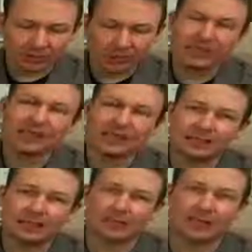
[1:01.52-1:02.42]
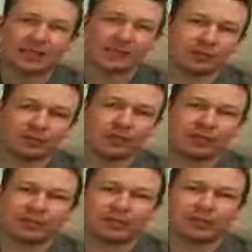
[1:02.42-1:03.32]
bringing into your life those
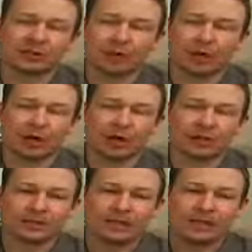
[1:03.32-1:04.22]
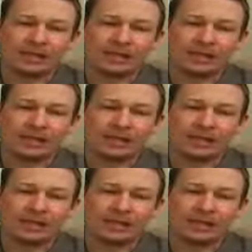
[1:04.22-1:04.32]
things that you want.